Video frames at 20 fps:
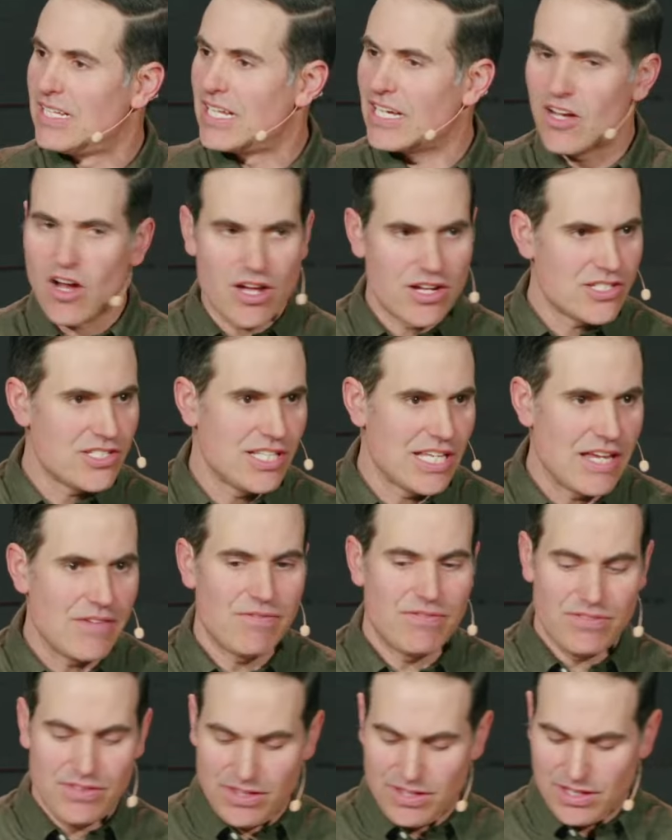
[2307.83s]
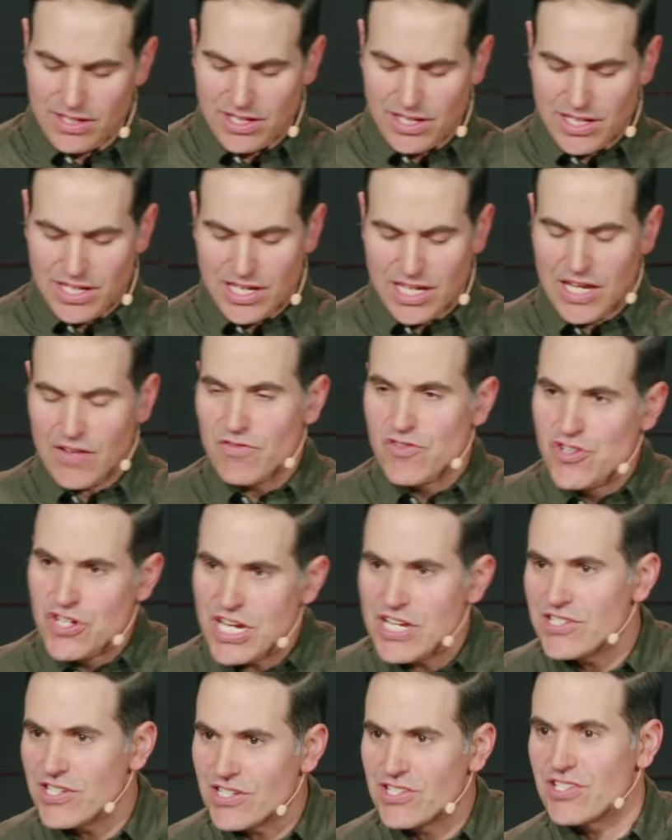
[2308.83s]
Like, honestly, if, if
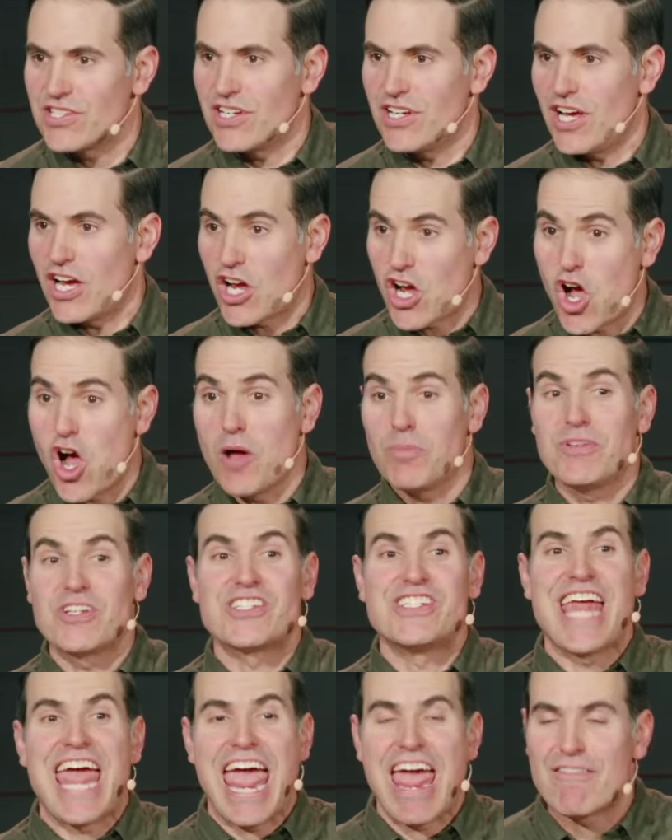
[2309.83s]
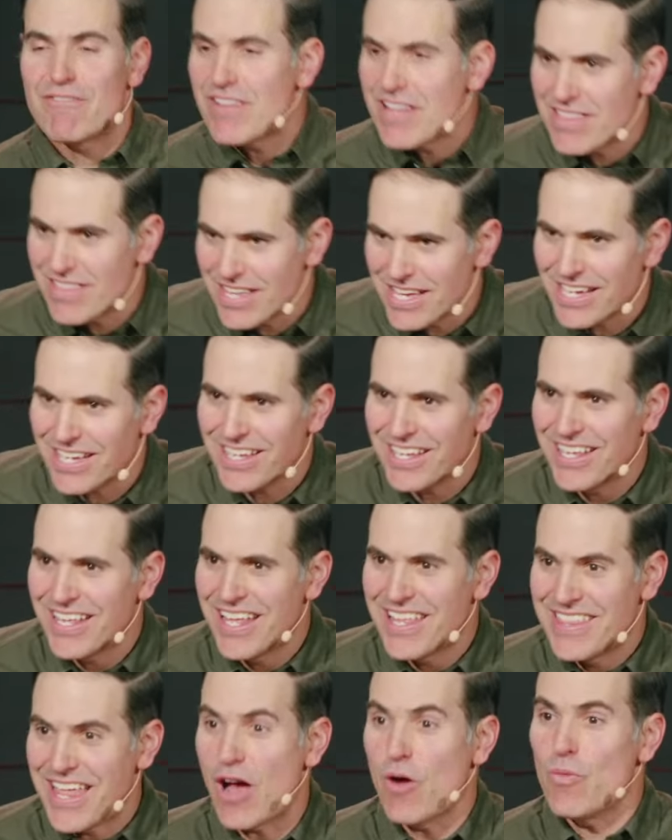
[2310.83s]
Jesus accomplished everything
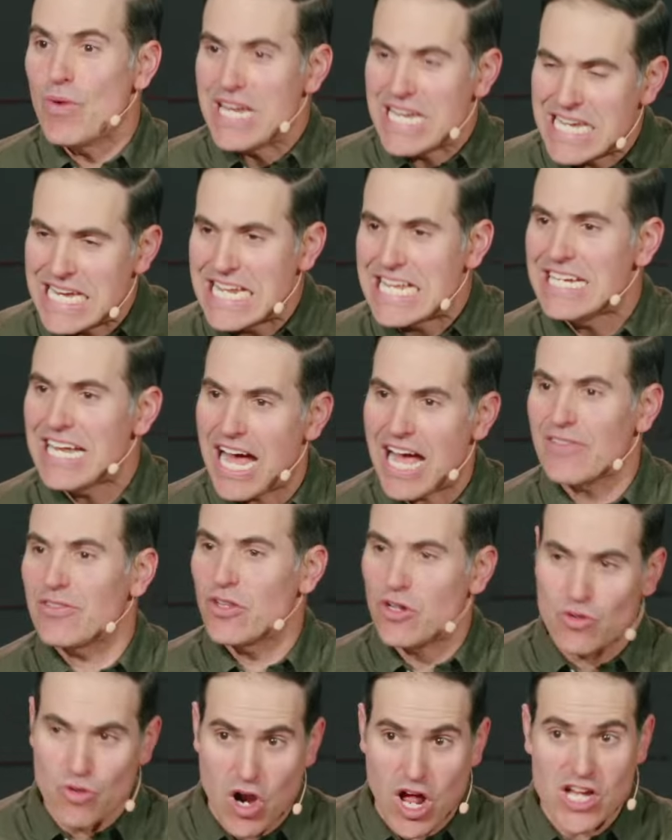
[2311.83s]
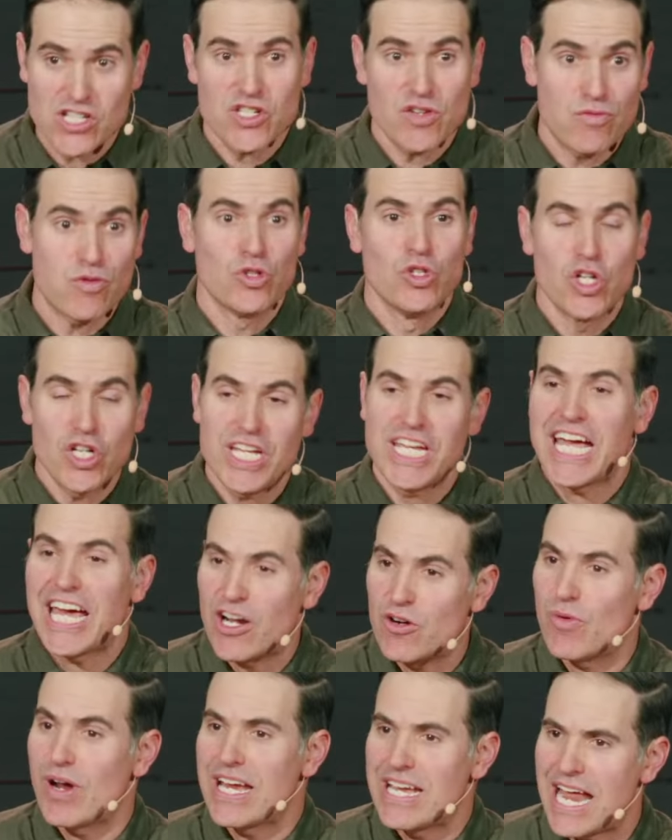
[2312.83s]
that we need at the cross, if we're looking
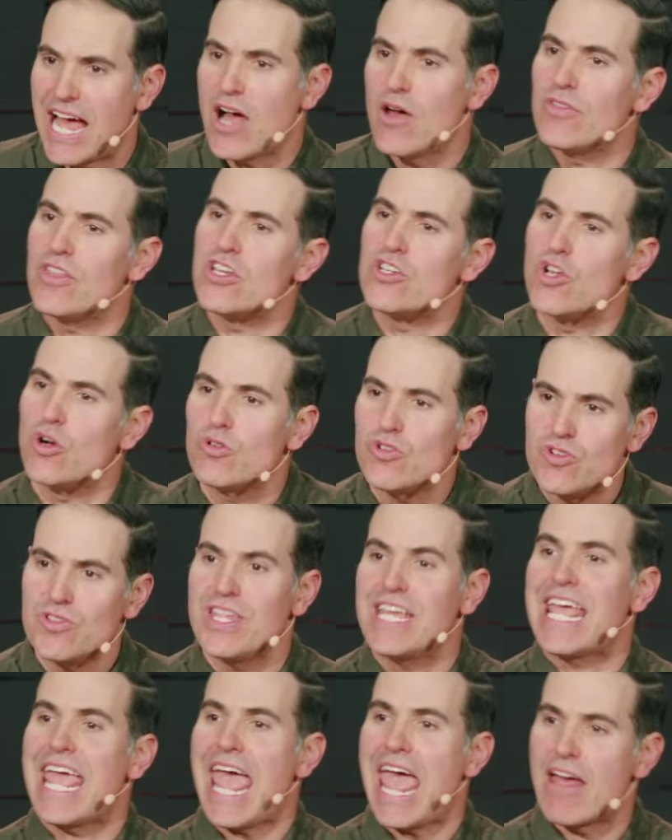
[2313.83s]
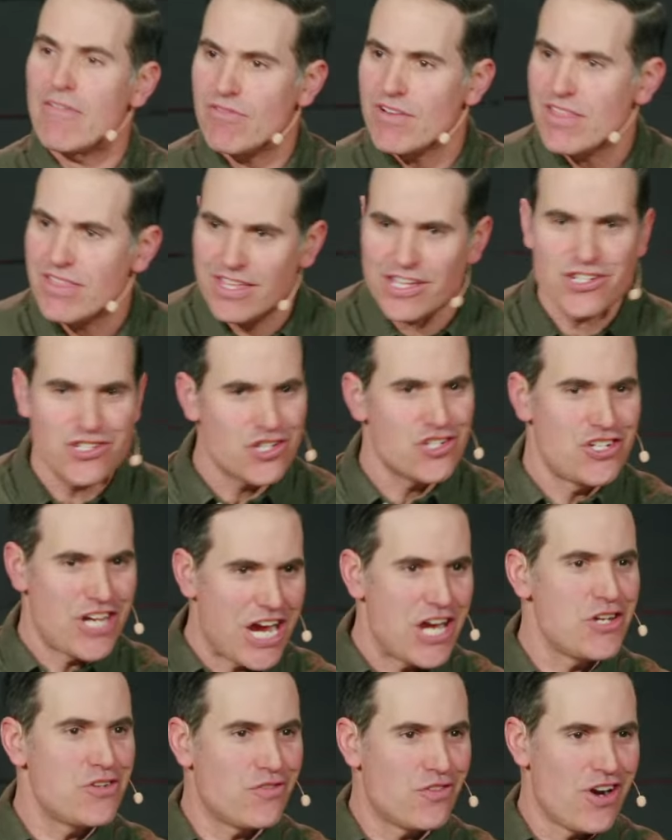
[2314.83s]
at it right now, then don't you think everything should
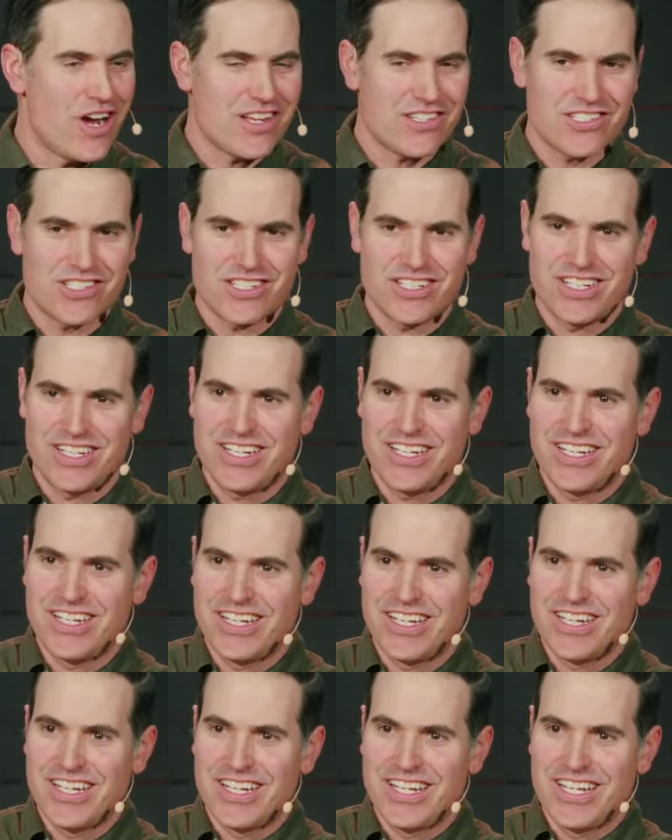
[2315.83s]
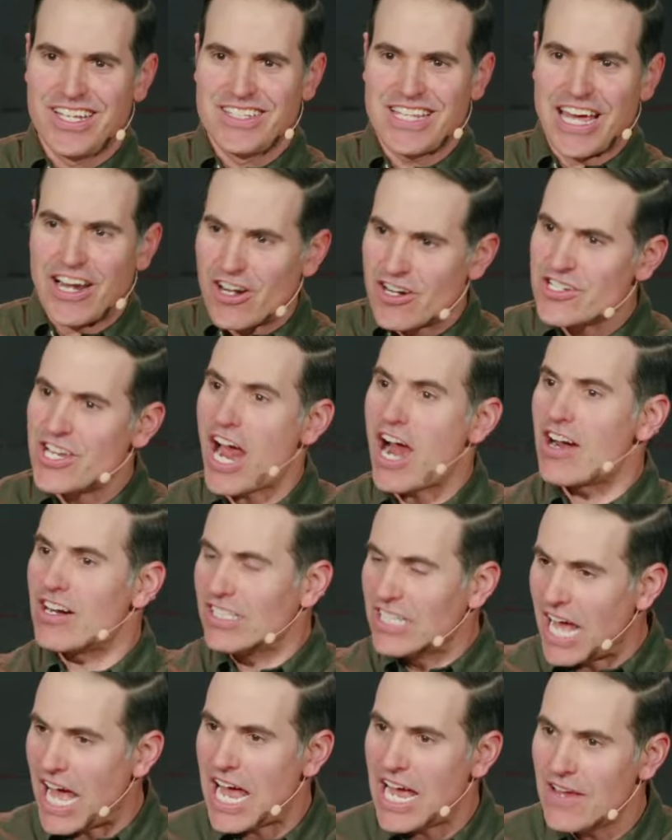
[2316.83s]
change for us? That our entire
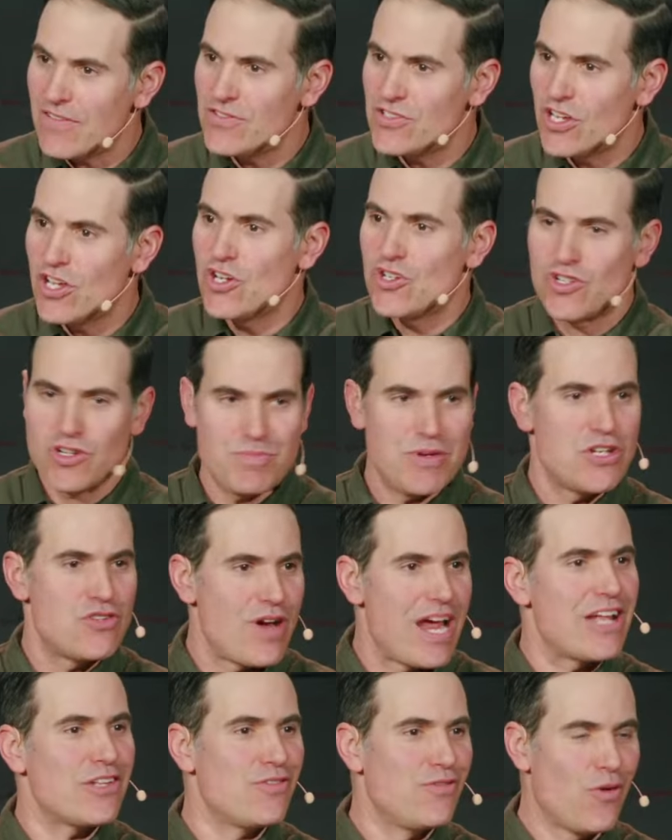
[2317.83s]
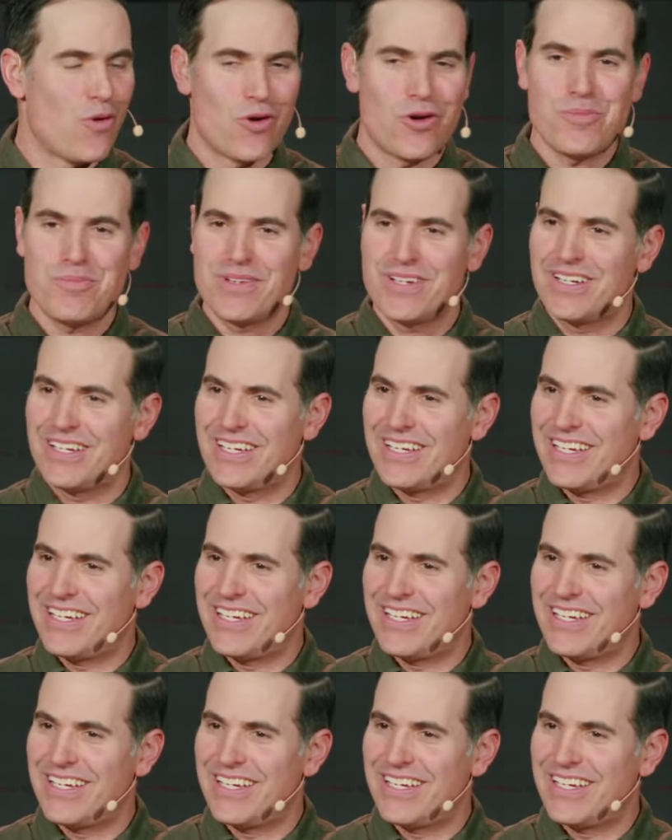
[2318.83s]
lives should be transformed?